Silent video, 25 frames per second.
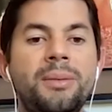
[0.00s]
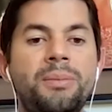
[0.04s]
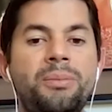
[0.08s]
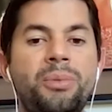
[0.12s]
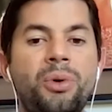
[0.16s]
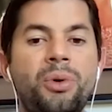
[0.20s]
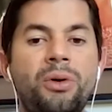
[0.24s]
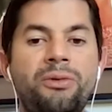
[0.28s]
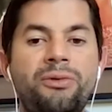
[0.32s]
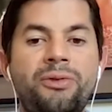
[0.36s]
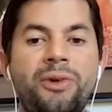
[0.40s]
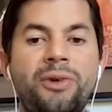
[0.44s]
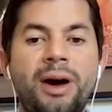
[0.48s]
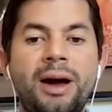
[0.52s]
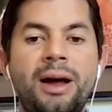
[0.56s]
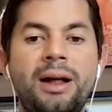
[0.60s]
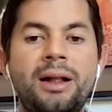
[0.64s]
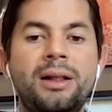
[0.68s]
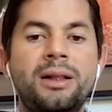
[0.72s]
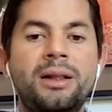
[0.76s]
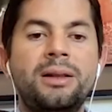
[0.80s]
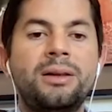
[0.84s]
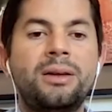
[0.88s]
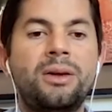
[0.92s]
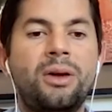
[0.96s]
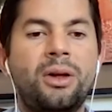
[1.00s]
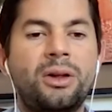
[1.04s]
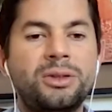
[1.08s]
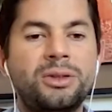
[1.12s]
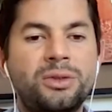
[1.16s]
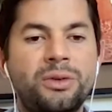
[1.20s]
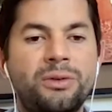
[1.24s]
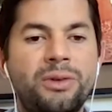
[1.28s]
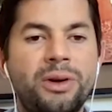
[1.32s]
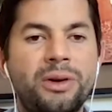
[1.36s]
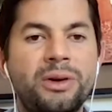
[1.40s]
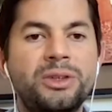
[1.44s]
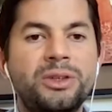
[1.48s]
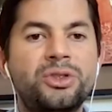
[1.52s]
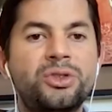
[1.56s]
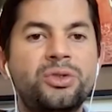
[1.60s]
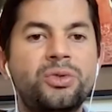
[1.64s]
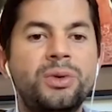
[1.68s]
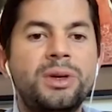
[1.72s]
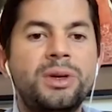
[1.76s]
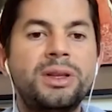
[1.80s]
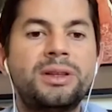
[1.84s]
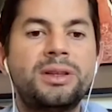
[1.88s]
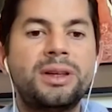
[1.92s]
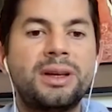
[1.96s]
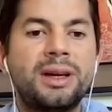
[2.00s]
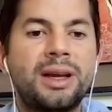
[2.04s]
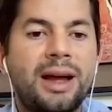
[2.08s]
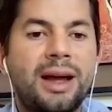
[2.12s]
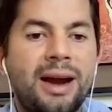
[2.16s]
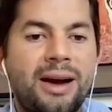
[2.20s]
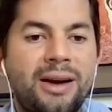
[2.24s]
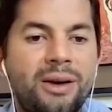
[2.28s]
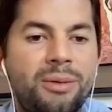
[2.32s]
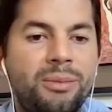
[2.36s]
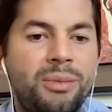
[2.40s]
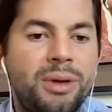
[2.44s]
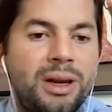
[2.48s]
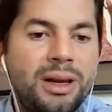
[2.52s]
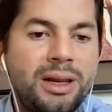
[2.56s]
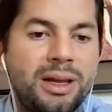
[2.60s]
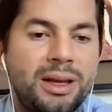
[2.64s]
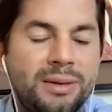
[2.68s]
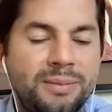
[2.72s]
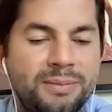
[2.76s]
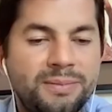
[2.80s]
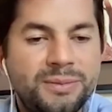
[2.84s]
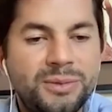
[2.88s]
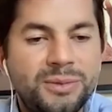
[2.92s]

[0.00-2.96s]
profile, also very sweet and caramelly.